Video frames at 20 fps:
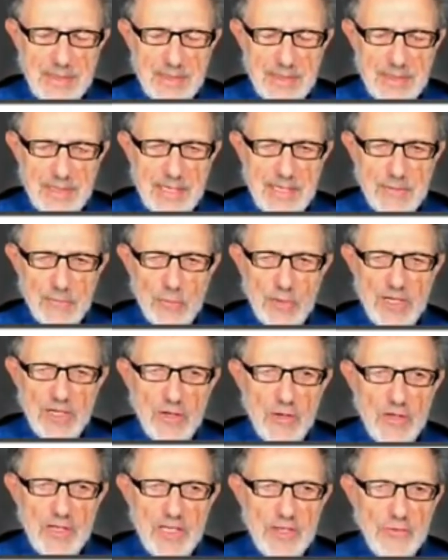And we're
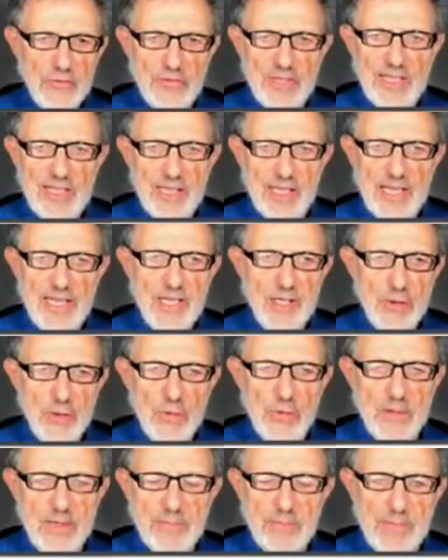going to see later,
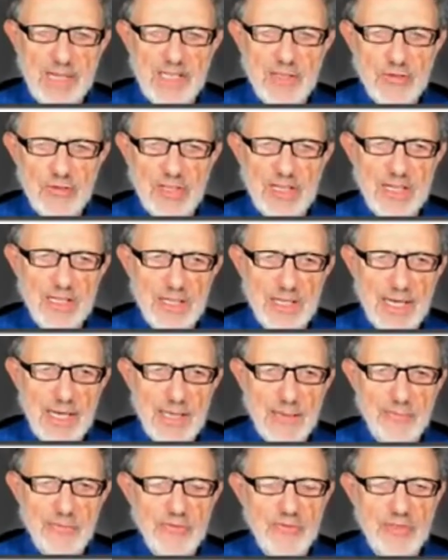when mixing
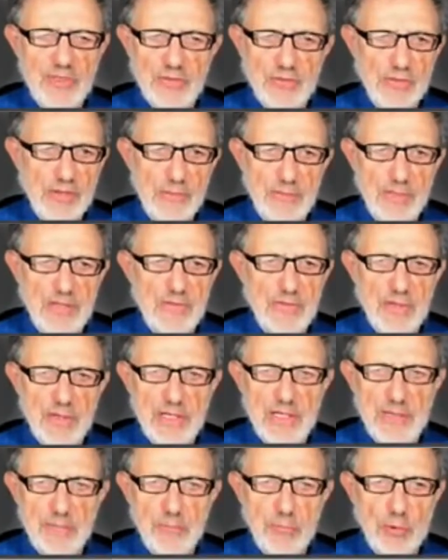types, this can be
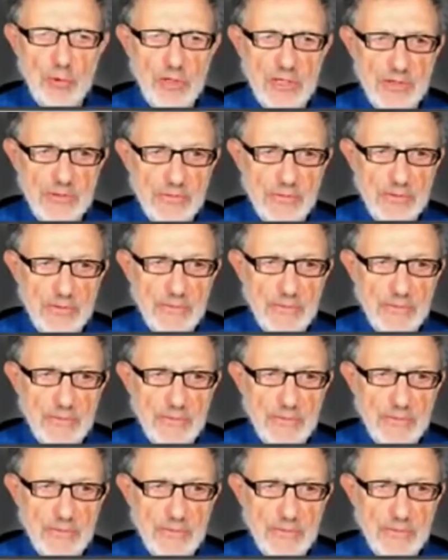very important.